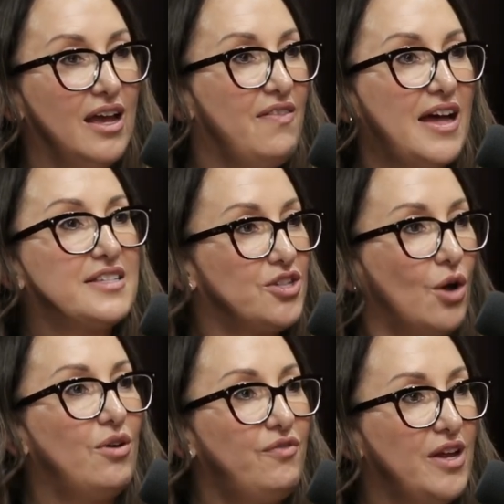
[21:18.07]
And that's
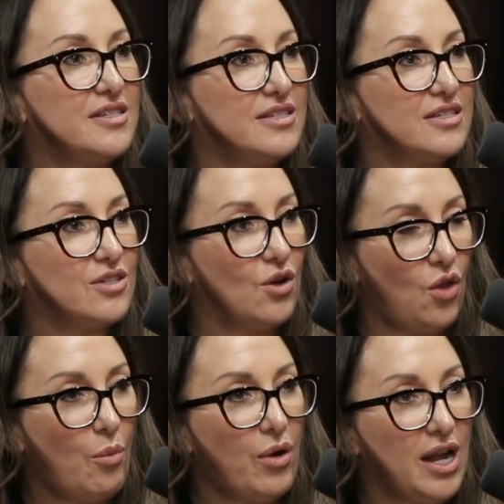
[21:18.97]
no offense to sole
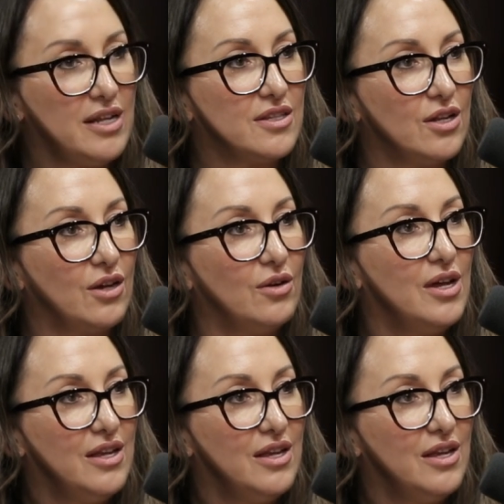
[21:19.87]
operators that